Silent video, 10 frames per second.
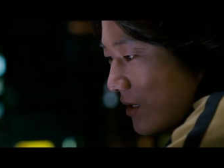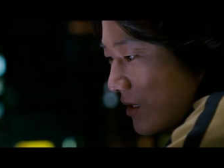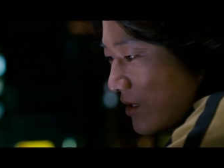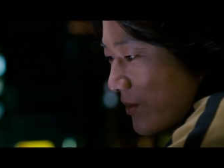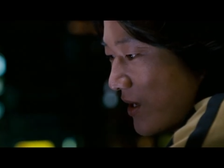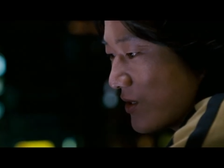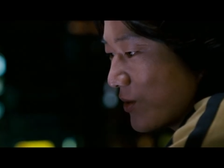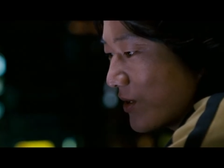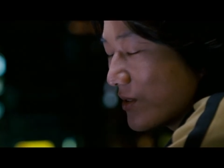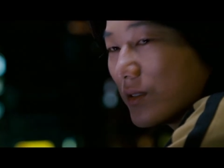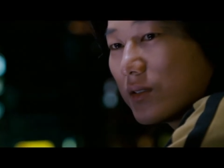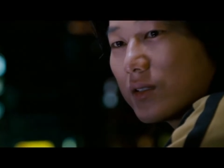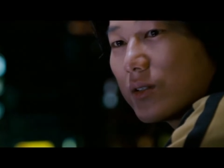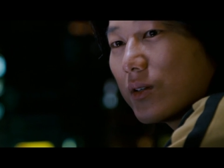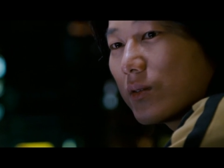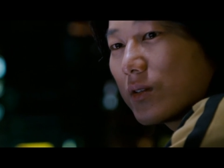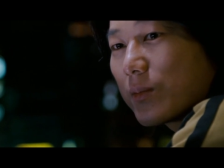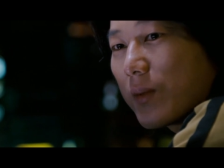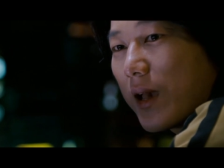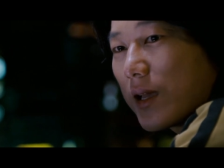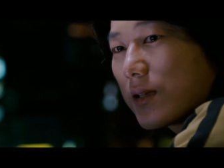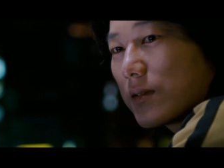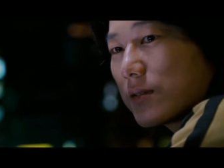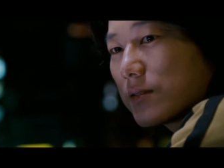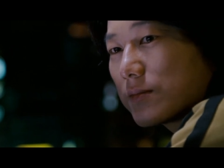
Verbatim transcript: In life, you make decisions and you don't look back.